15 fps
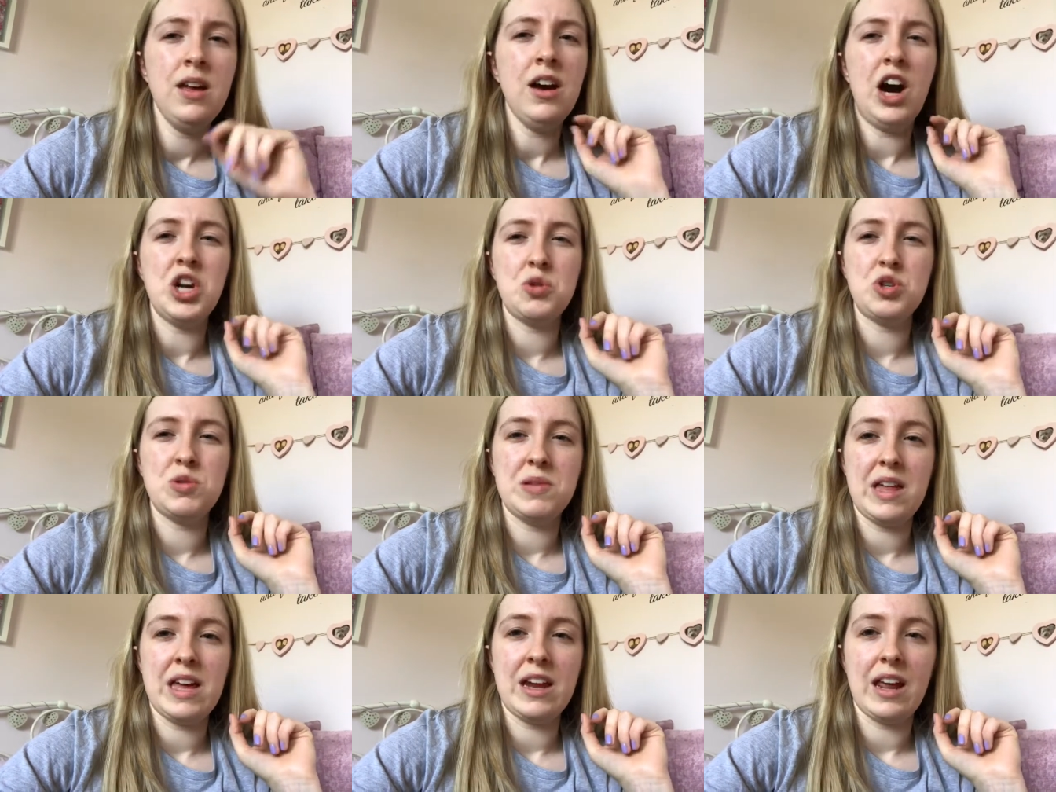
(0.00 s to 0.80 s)
just want to put
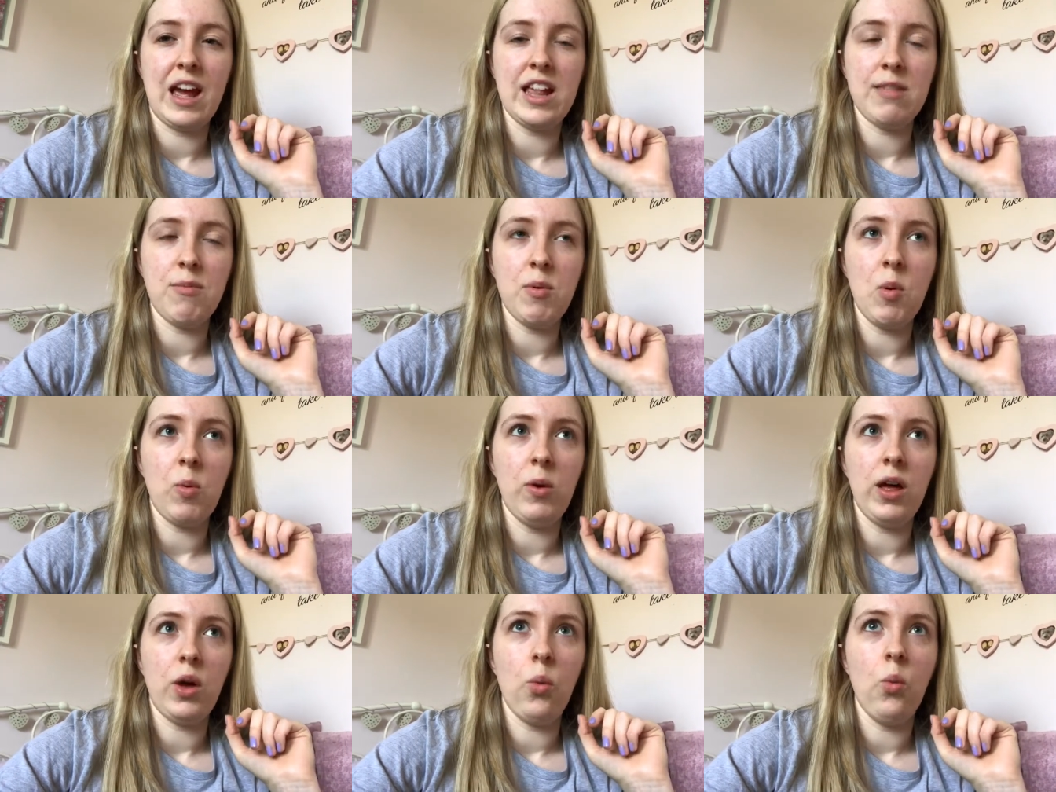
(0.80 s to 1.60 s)
that in in case some people are
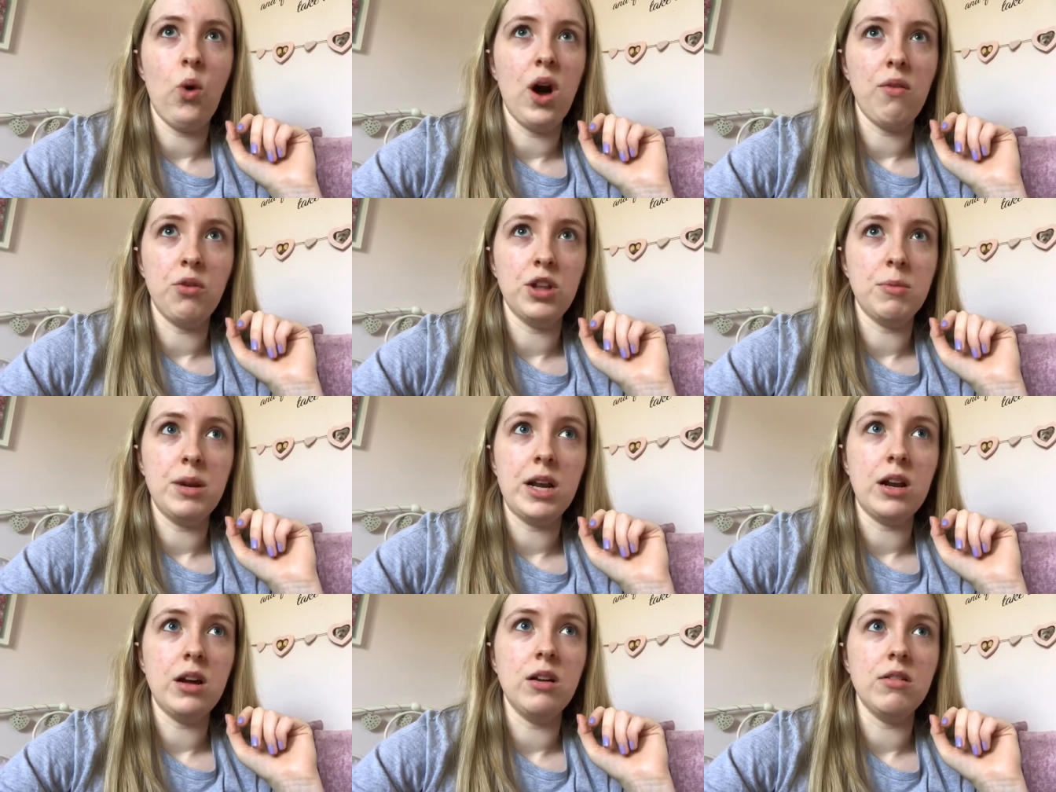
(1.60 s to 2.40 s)
like, why have you got that many
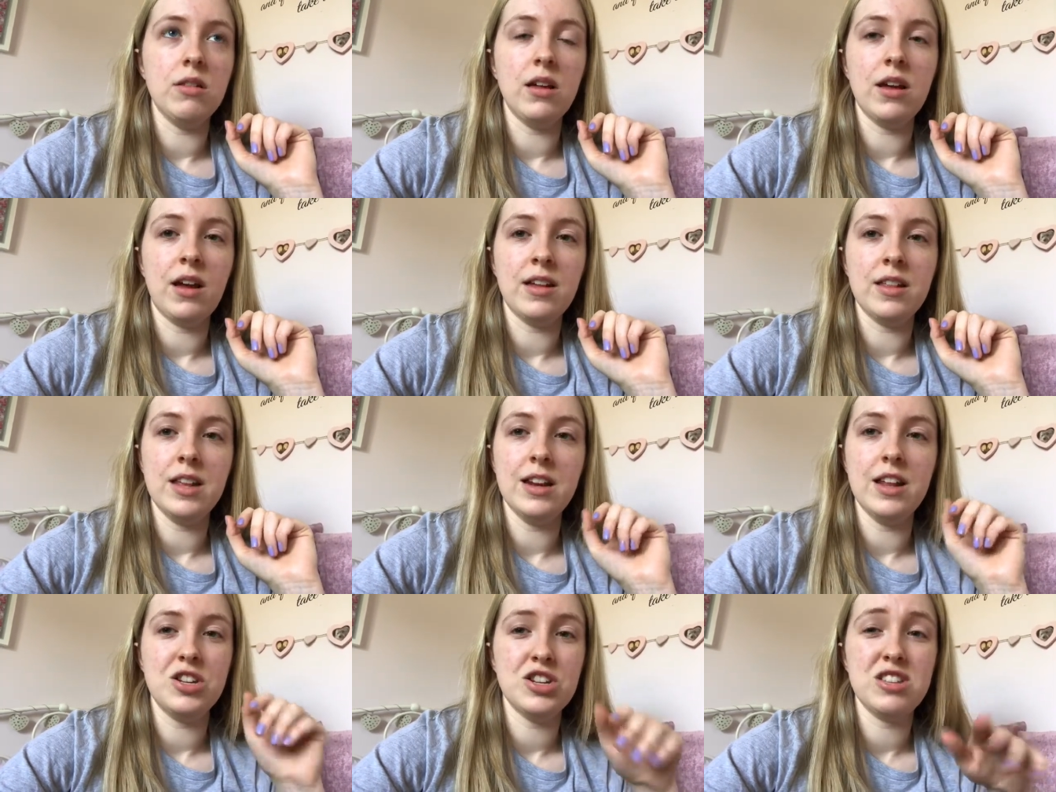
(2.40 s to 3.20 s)
clothes? Like as I said,
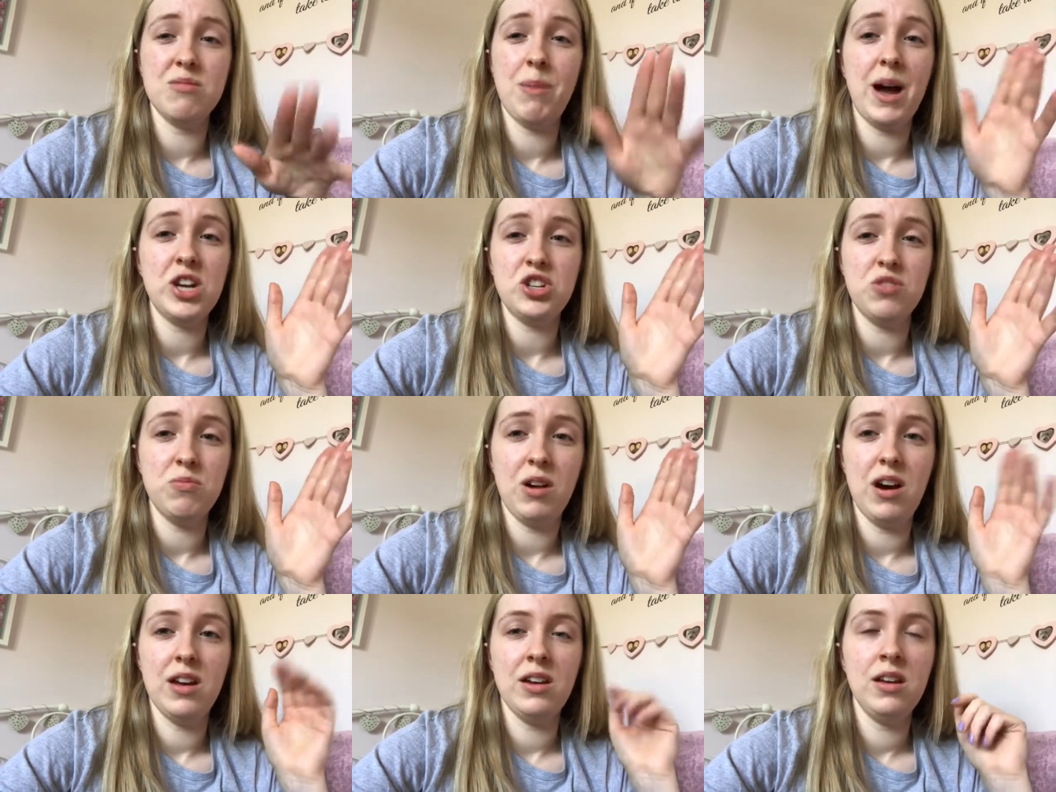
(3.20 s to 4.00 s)
it's just a passion of
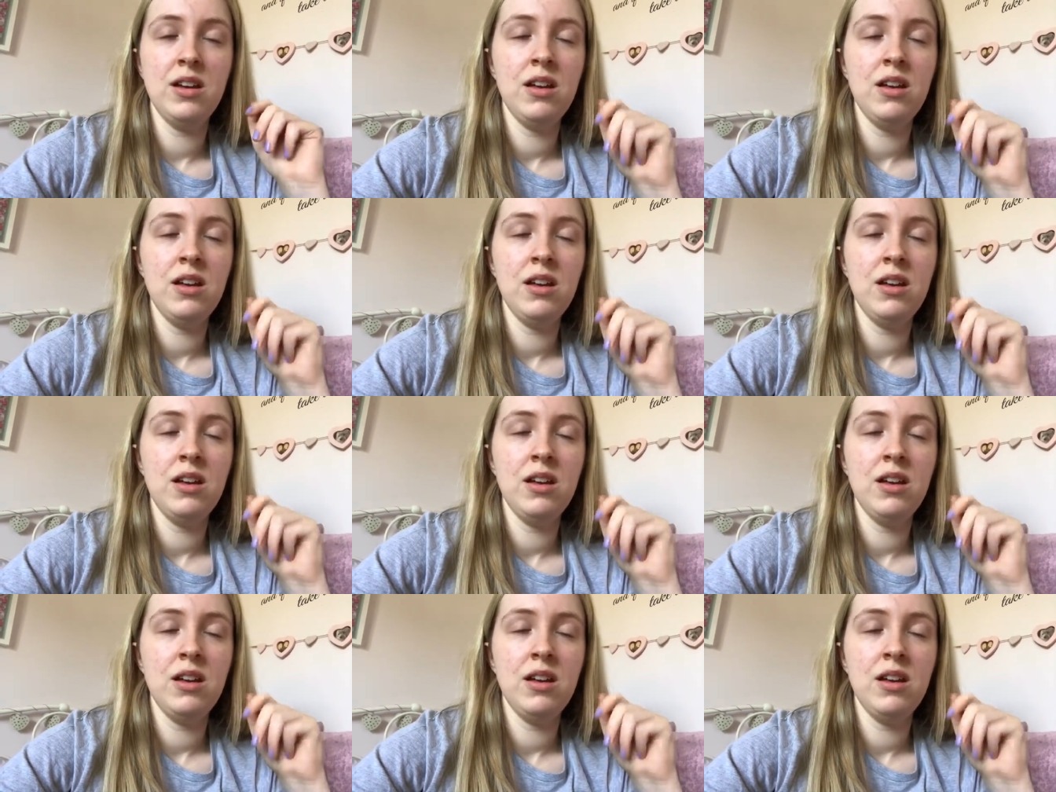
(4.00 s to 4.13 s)
mine.